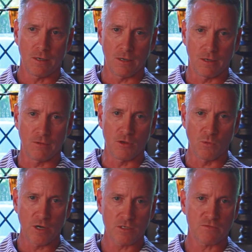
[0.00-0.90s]

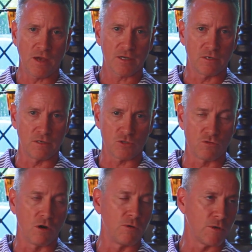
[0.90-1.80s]
the awareness factor
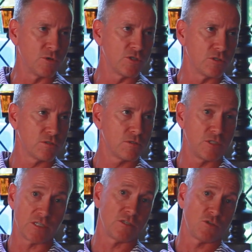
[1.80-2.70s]
is growing, which is
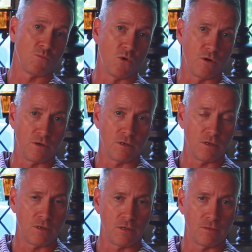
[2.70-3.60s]
just as
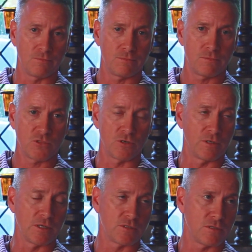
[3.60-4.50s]
important,
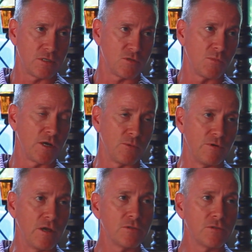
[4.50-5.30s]
certainly, as the money we